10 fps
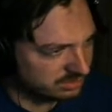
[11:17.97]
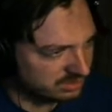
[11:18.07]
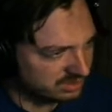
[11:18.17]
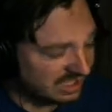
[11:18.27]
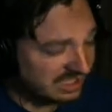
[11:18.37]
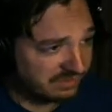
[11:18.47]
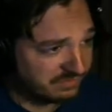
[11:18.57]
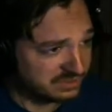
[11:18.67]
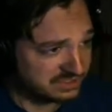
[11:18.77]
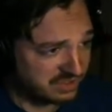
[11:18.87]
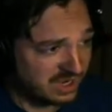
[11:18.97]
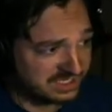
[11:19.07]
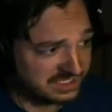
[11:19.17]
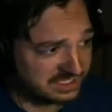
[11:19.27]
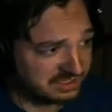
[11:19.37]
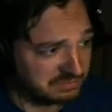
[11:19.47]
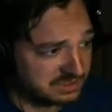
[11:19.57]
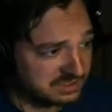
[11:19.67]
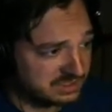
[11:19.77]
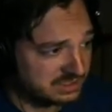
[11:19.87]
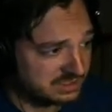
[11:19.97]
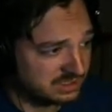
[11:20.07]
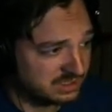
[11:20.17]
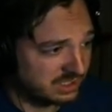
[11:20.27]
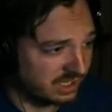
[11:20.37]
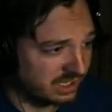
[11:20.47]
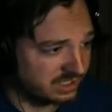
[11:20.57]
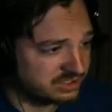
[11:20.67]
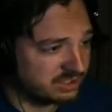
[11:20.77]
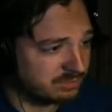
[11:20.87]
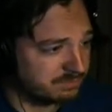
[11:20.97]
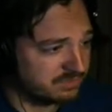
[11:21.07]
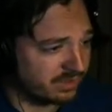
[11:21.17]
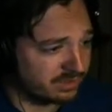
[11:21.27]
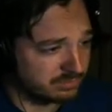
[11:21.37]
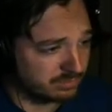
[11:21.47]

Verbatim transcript: Thank you for distracting him. I should have done